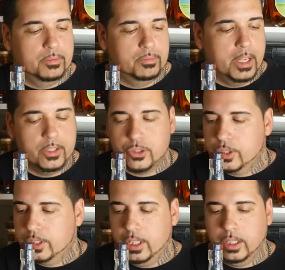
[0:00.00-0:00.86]

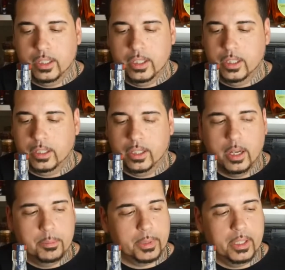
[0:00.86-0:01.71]
interesting
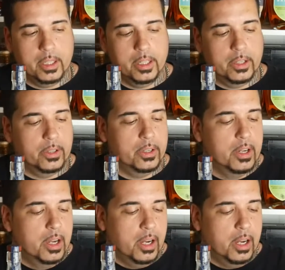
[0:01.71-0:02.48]
company here.